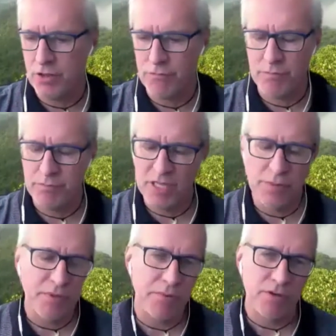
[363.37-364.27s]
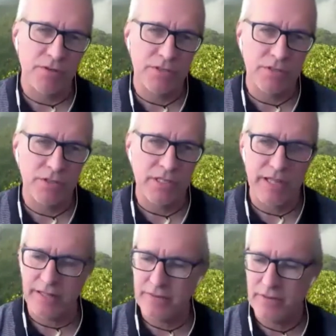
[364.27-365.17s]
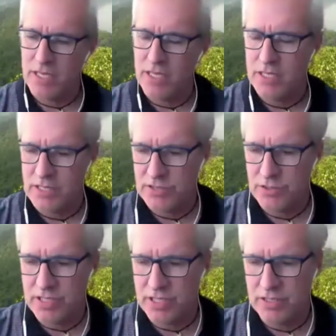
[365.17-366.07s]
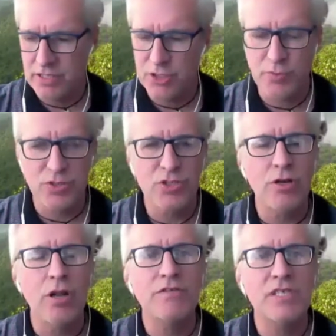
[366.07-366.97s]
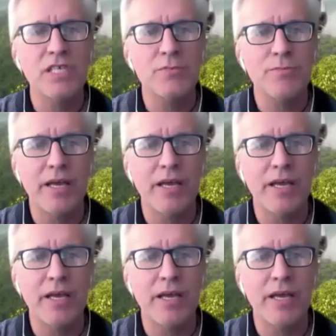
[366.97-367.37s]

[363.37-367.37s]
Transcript: many people studied that. They studied the dispersal of seeds by